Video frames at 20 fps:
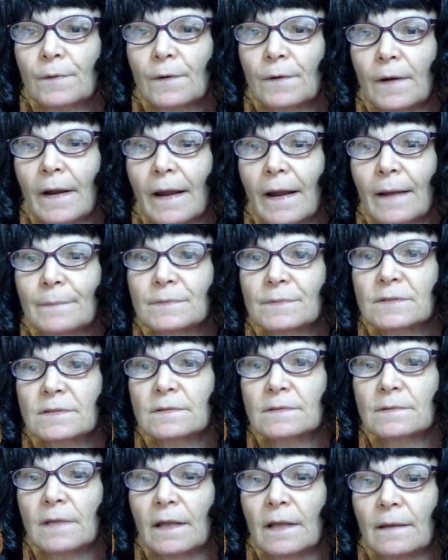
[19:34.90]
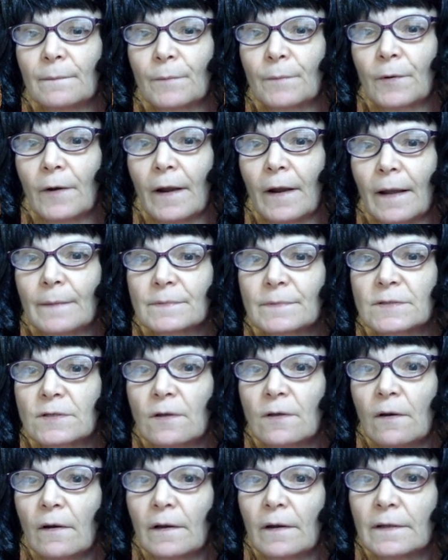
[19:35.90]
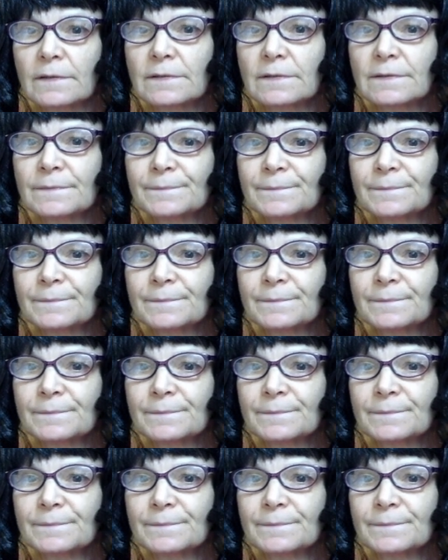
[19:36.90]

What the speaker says: Perhaps, and perhaps not.